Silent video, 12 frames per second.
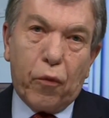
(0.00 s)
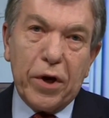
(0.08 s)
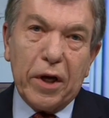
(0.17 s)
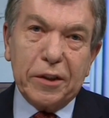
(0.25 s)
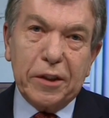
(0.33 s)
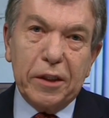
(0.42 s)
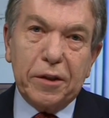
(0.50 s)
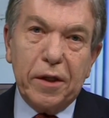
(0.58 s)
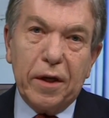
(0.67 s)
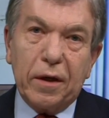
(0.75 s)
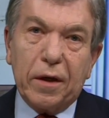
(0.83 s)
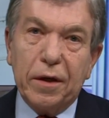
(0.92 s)

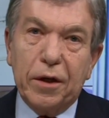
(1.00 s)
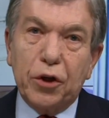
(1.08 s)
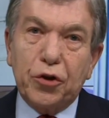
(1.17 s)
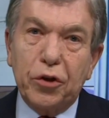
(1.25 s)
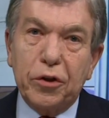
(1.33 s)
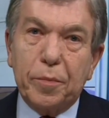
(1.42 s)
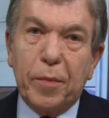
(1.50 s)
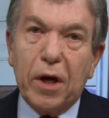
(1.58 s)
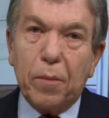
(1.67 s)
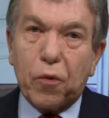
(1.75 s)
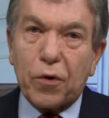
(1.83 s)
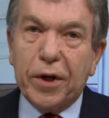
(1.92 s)
pre-existing conditions
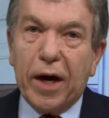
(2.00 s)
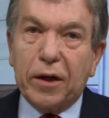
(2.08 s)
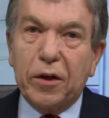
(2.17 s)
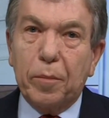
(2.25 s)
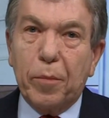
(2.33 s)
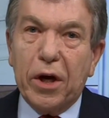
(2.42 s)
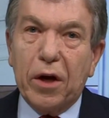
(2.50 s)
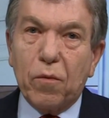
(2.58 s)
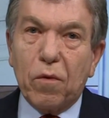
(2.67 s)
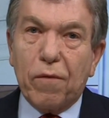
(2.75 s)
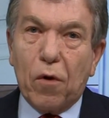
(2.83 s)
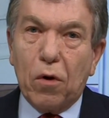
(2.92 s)
being protected,
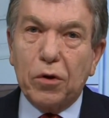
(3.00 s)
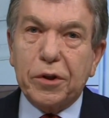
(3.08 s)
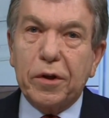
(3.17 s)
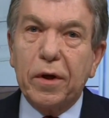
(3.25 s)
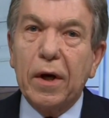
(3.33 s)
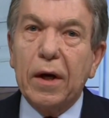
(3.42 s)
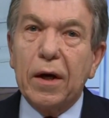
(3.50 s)
being reversed.